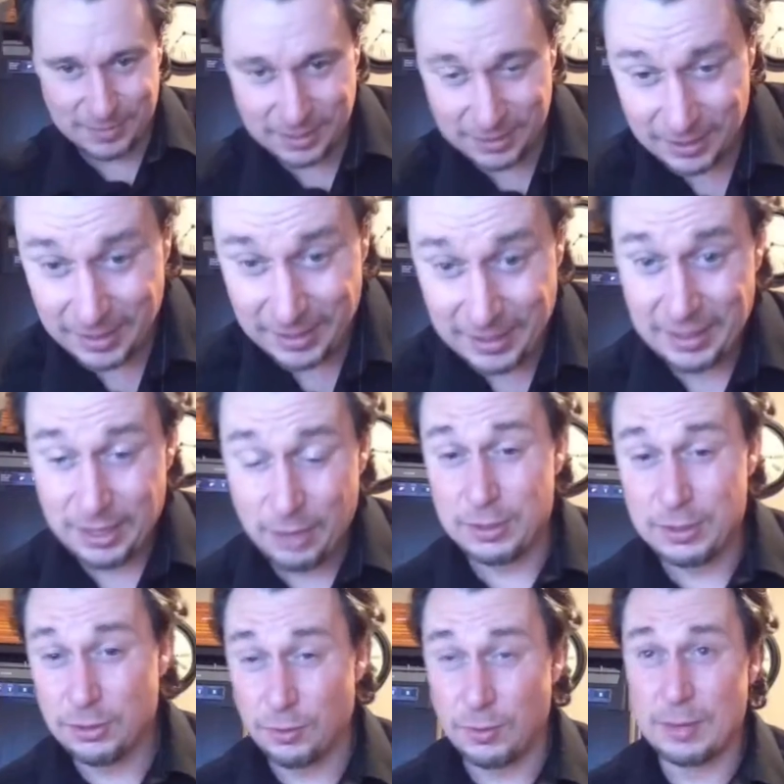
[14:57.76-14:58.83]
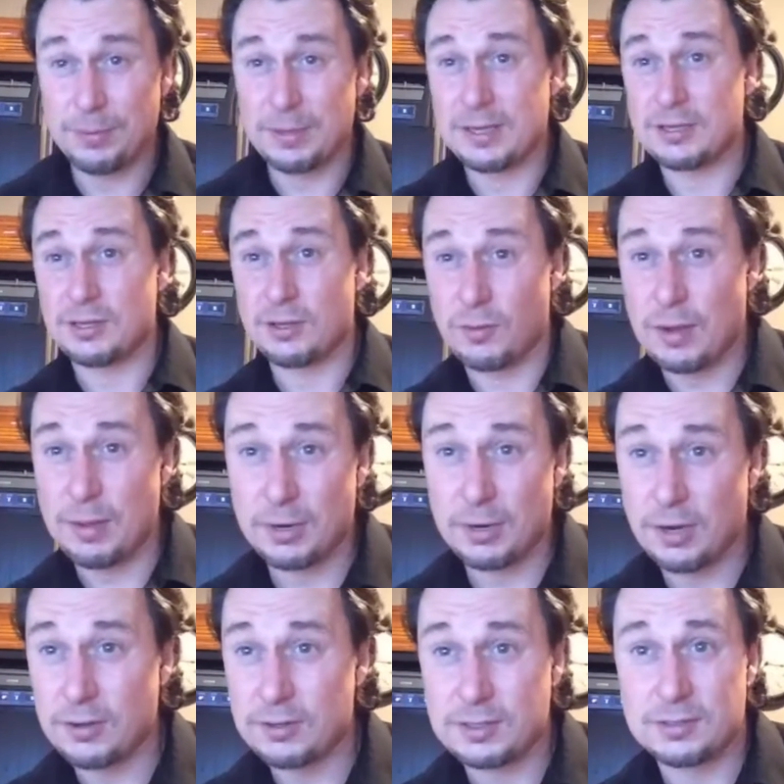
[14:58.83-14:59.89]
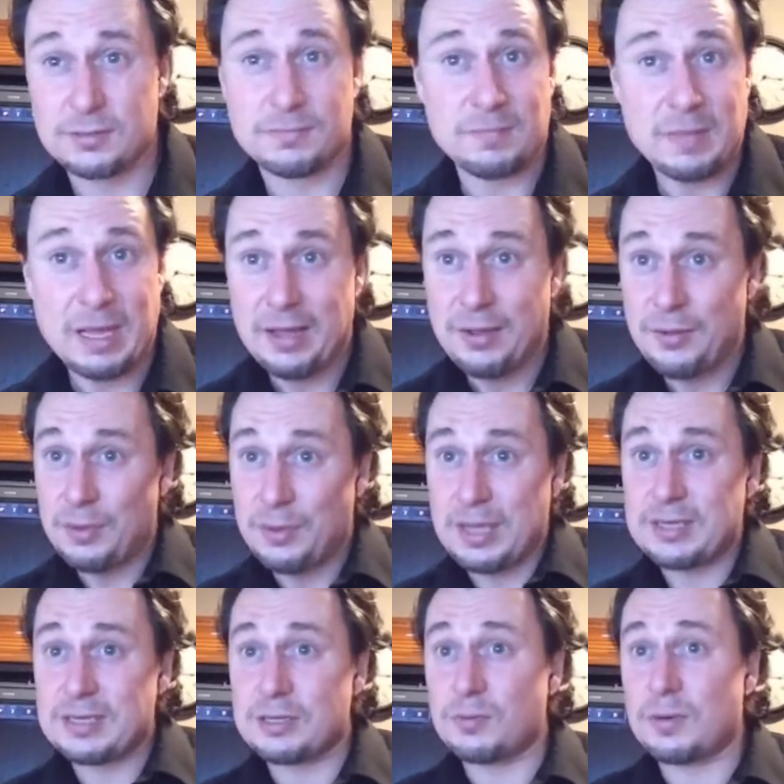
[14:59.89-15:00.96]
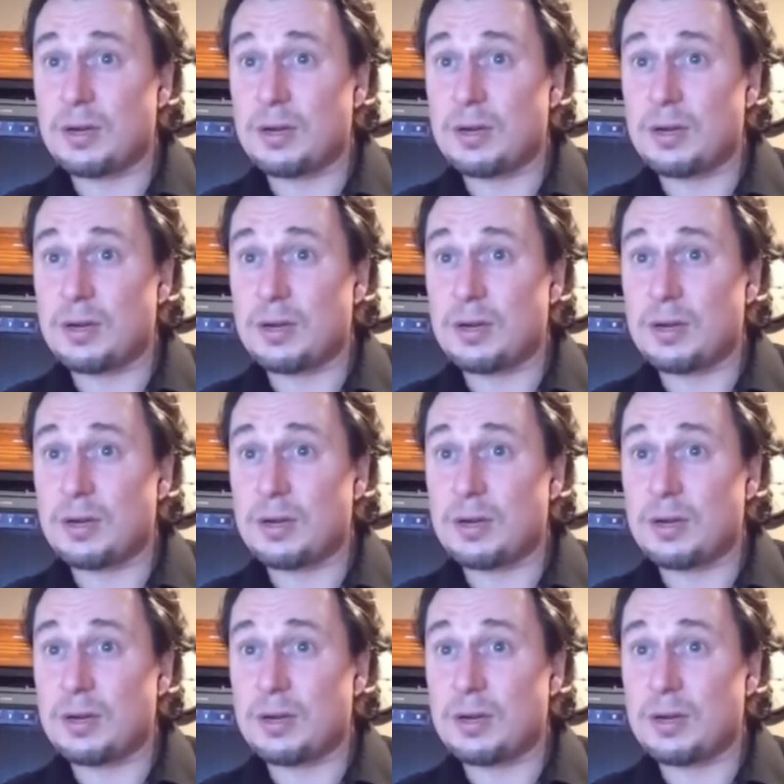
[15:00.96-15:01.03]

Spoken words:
man. Can we do replays of the webinars? And this is what